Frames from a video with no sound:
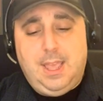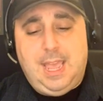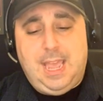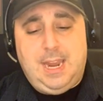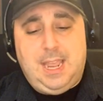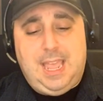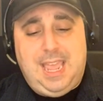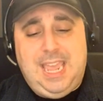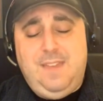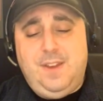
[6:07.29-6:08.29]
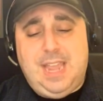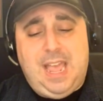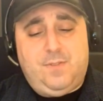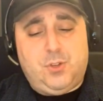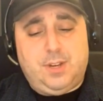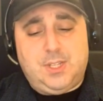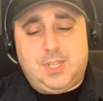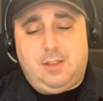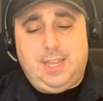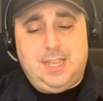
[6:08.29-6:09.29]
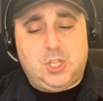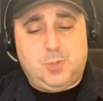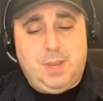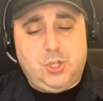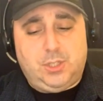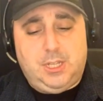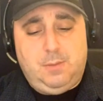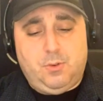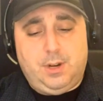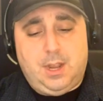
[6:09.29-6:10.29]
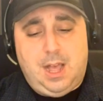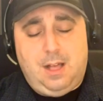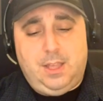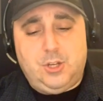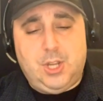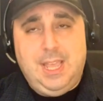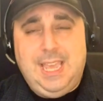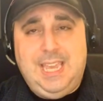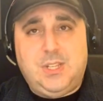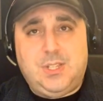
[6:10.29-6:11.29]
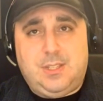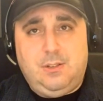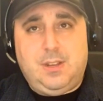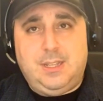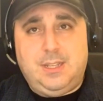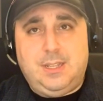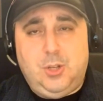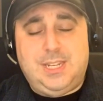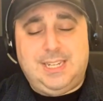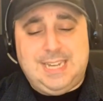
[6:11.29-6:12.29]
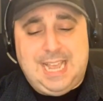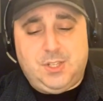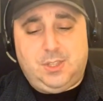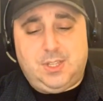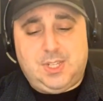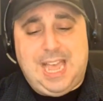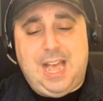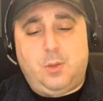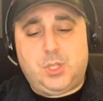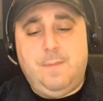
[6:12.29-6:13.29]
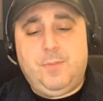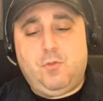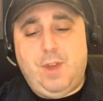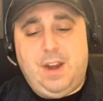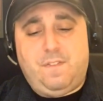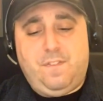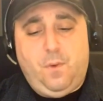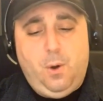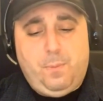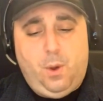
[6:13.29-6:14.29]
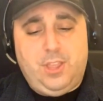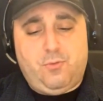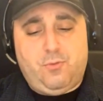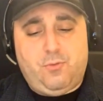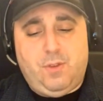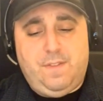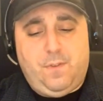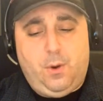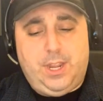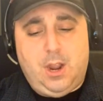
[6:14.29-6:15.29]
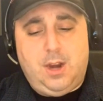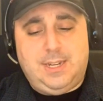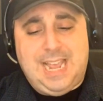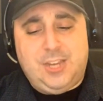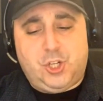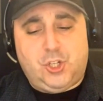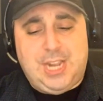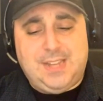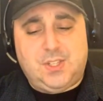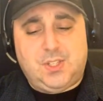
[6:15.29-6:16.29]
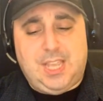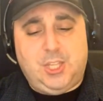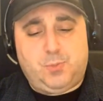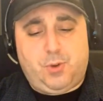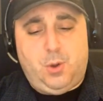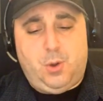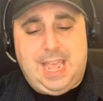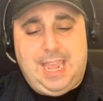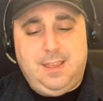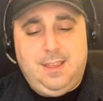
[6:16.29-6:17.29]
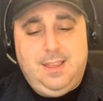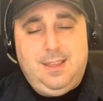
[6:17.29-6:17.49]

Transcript: And even after excelling as a special teamer in college, he still continued to dazzle the scouts. Ran a four point three three forty-yard dash at Jackson State's Pro Day.